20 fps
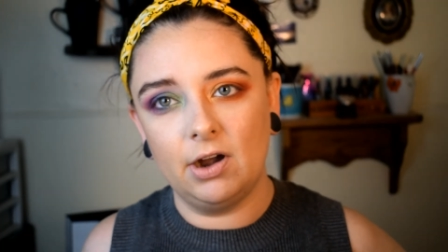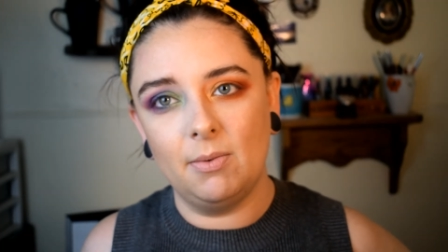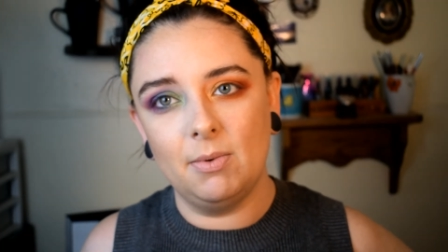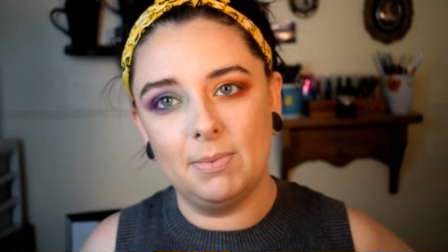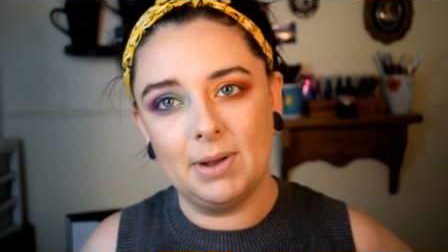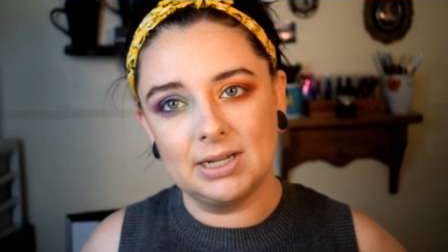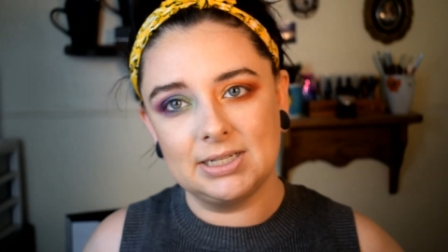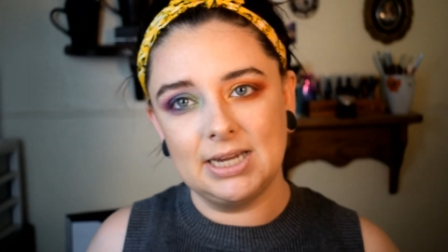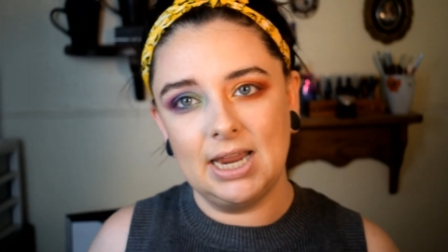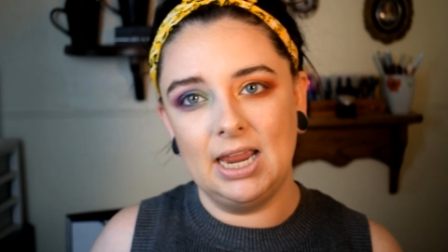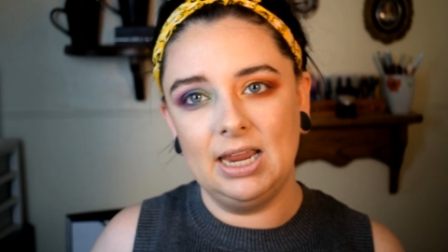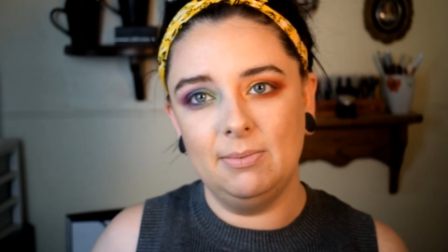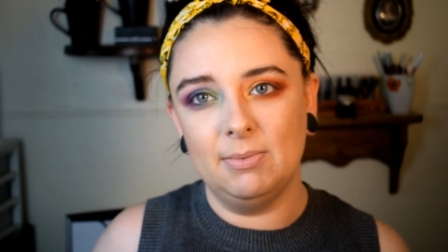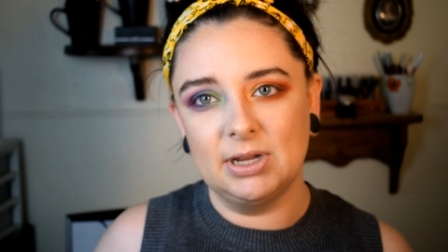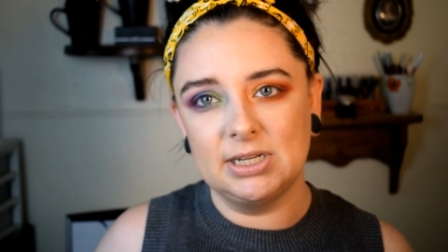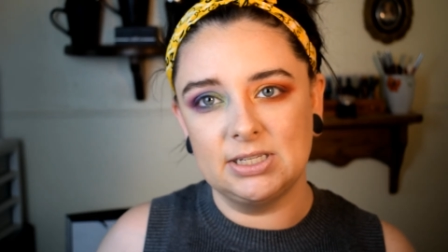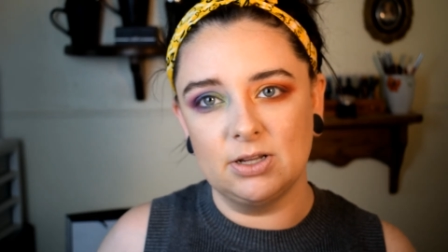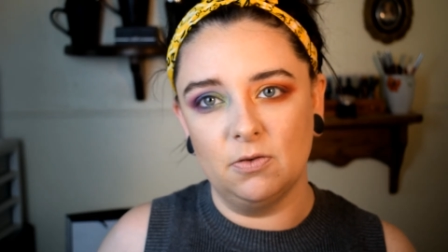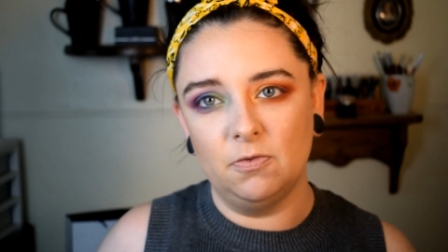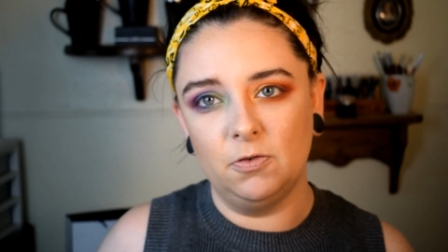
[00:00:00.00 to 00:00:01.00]
I'm about to hate
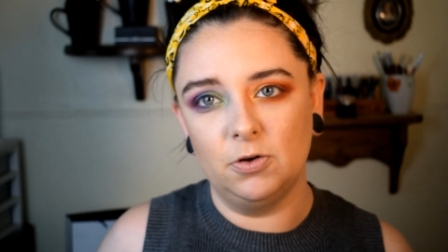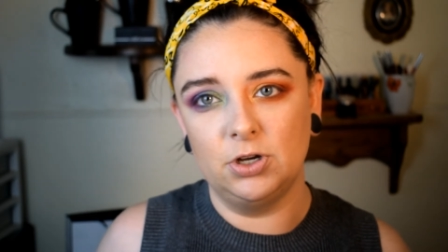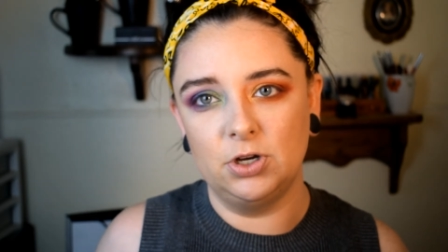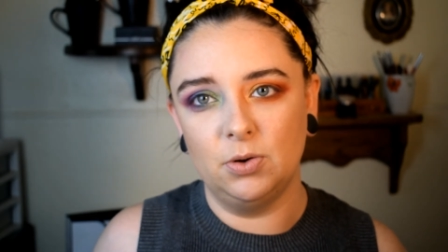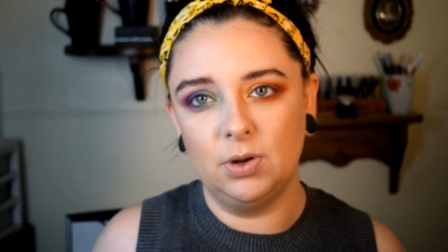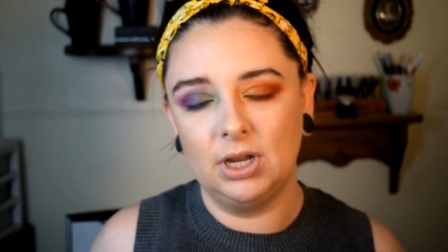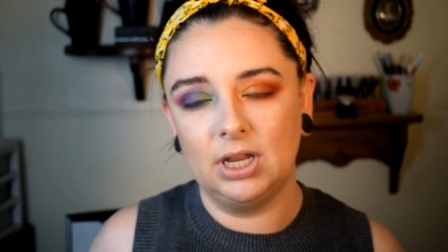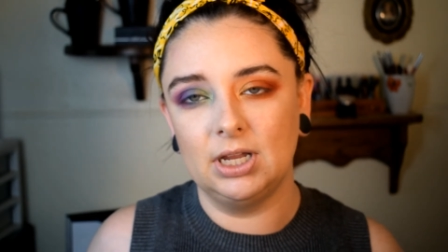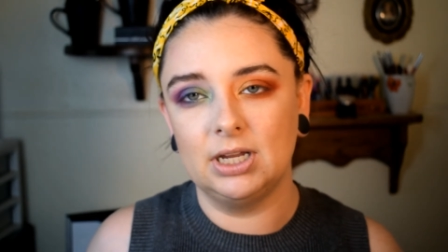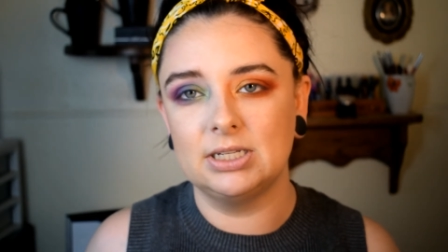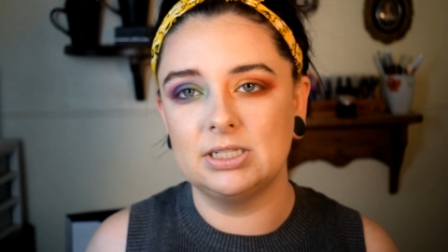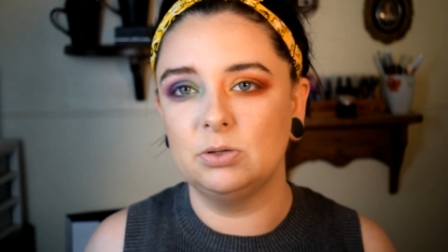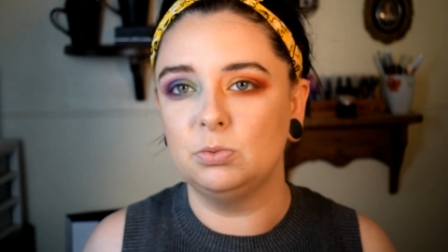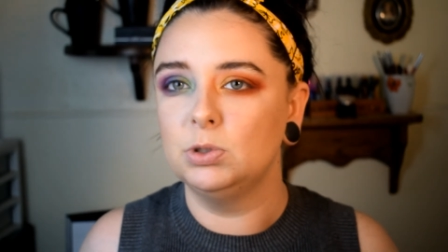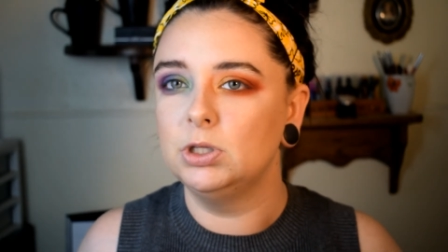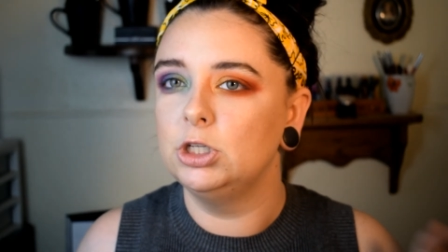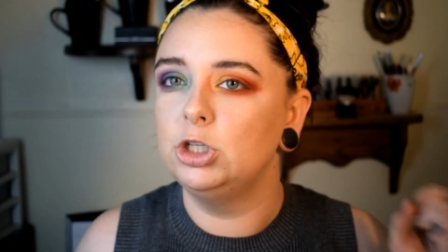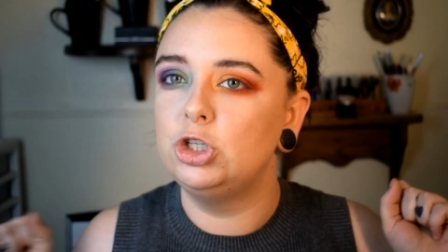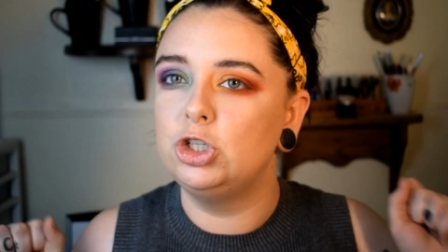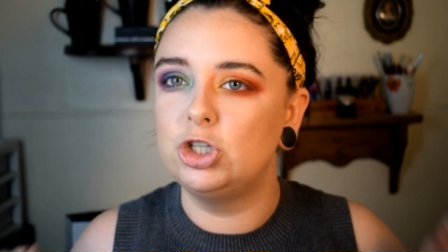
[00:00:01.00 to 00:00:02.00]
myself for doing it because I
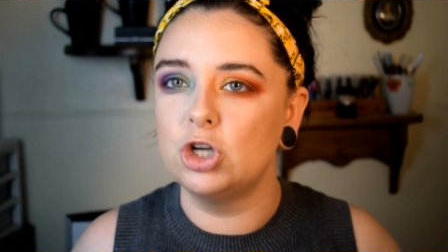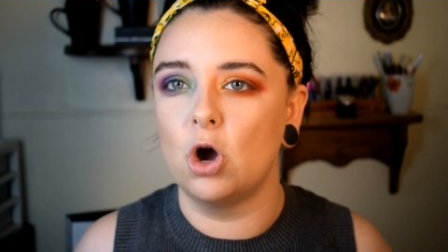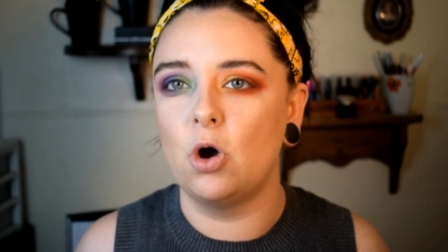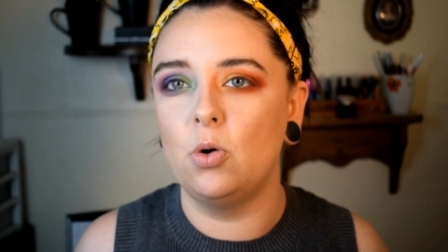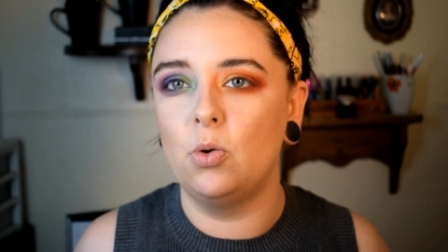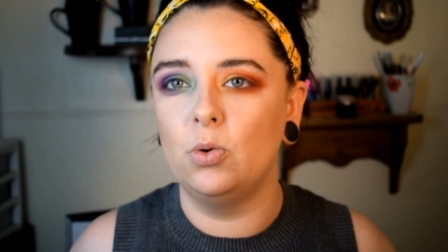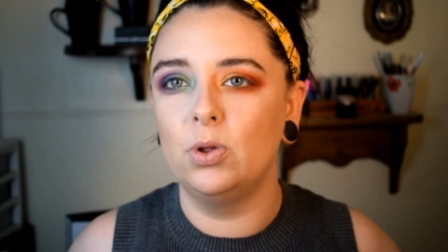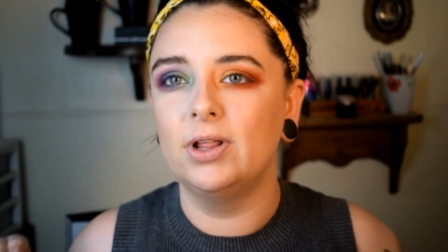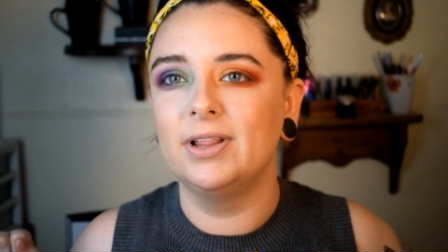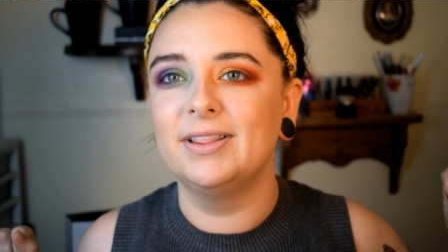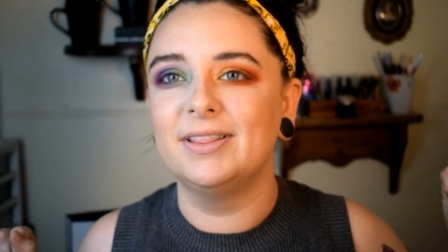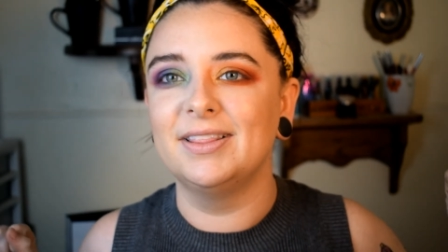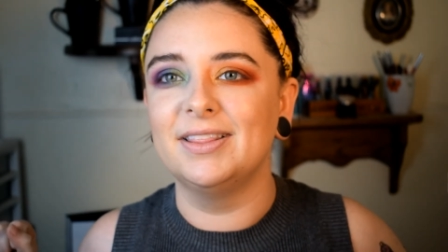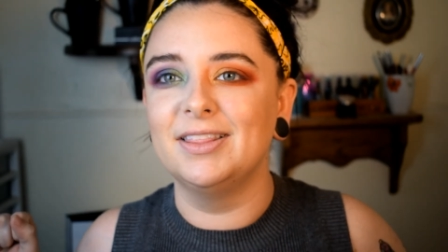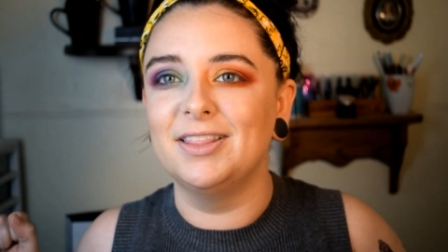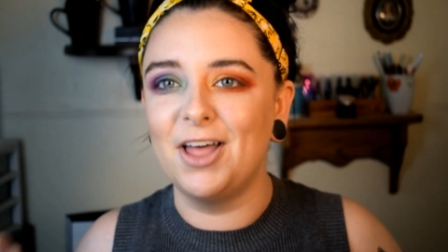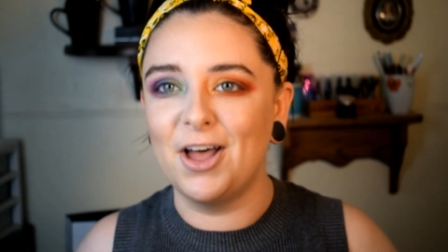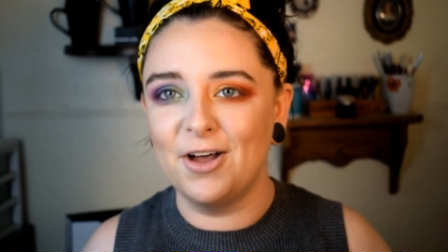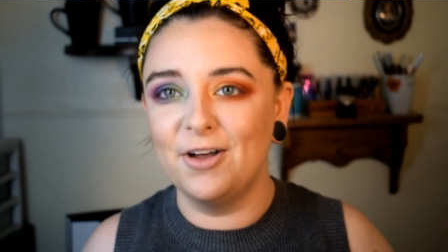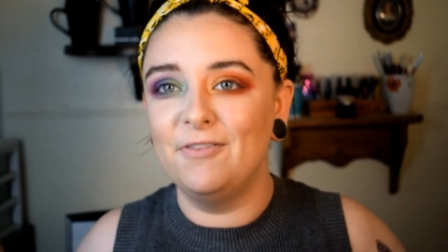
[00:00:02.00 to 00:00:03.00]
really don't
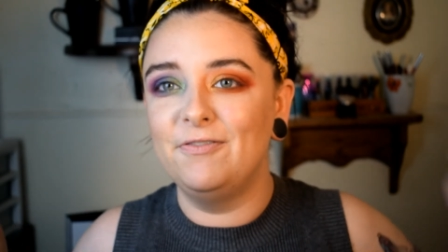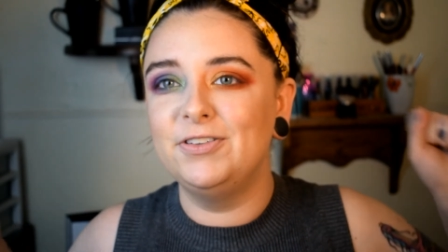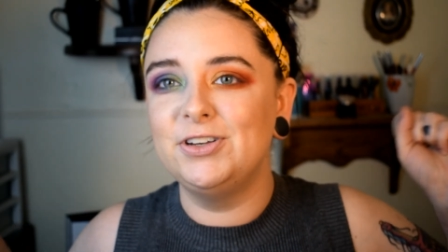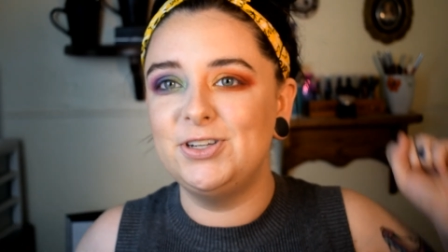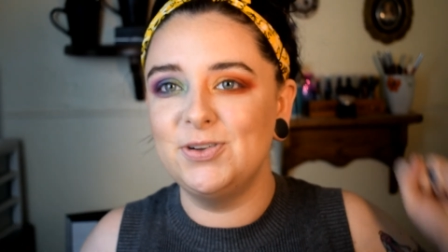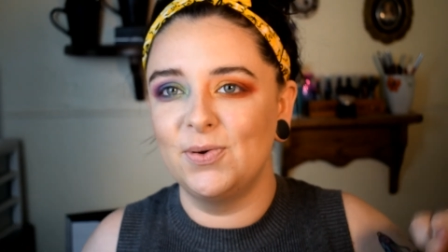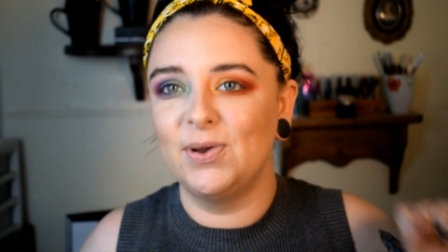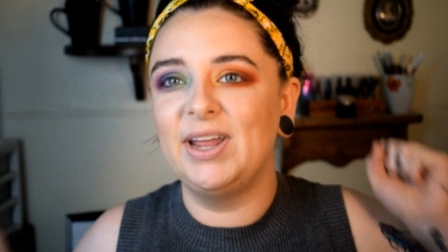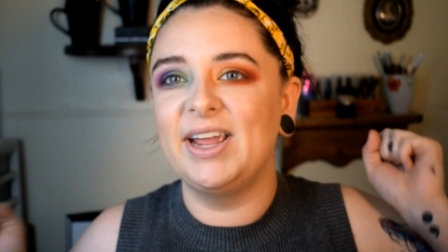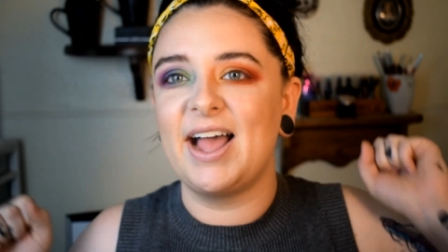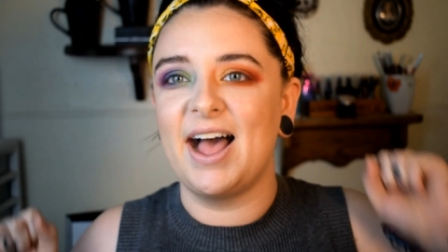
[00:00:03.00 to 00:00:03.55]
love doing